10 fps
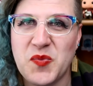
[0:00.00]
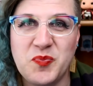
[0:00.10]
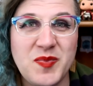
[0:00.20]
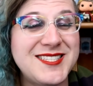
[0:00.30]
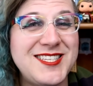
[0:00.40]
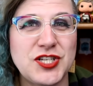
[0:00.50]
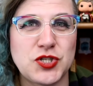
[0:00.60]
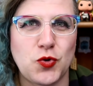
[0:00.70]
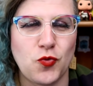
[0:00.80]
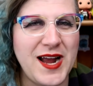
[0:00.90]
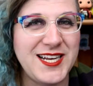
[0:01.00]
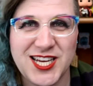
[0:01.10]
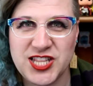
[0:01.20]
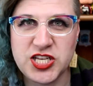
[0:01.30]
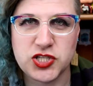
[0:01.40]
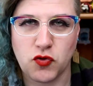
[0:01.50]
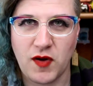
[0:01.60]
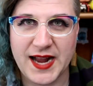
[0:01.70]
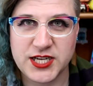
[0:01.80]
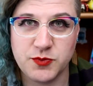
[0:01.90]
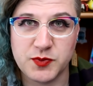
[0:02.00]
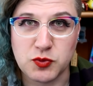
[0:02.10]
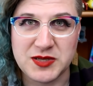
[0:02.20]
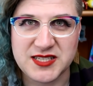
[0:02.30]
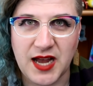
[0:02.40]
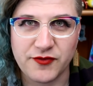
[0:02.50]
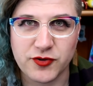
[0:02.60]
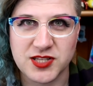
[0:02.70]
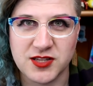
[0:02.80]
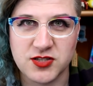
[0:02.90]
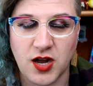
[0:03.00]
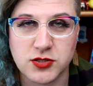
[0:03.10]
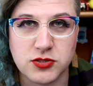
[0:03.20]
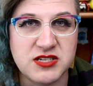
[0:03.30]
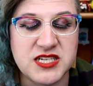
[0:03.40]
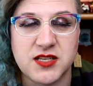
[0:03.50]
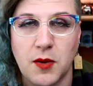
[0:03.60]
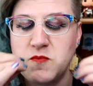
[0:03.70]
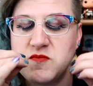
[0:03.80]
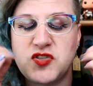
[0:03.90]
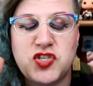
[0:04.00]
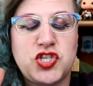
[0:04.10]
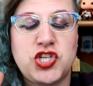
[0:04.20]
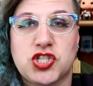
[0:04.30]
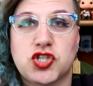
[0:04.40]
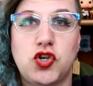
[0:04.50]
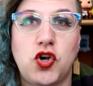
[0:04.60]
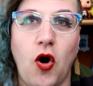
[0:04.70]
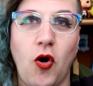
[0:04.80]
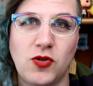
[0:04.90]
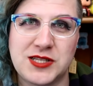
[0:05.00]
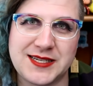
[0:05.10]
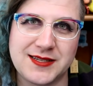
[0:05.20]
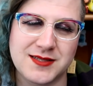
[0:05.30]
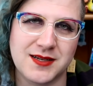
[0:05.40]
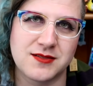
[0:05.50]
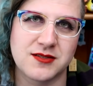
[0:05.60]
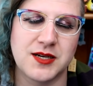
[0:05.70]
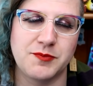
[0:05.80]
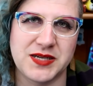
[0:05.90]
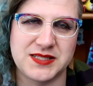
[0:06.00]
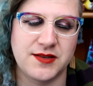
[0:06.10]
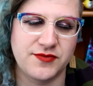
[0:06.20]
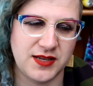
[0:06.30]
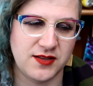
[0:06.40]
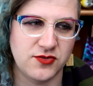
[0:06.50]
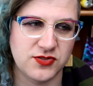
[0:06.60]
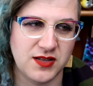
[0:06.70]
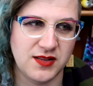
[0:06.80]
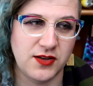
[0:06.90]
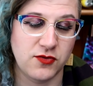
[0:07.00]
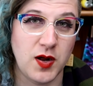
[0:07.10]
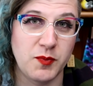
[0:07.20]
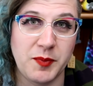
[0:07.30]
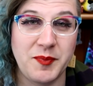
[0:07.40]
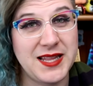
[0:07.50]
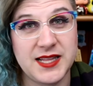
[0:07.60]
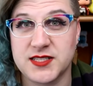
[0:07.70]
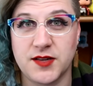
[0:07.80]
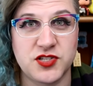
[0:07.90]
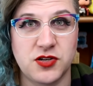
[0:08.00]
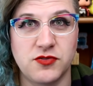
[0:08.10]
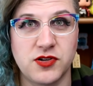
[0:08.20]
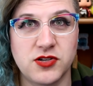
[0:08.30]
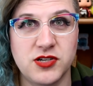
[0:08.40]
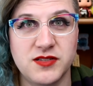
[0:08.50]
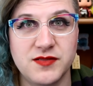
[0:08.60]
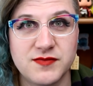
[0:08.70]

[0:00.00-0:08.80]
Missy is great. The interaction between Davros and the Doctor is just gold. It gets undercut by stuff that goes on later on, but man, that stuff's still real good.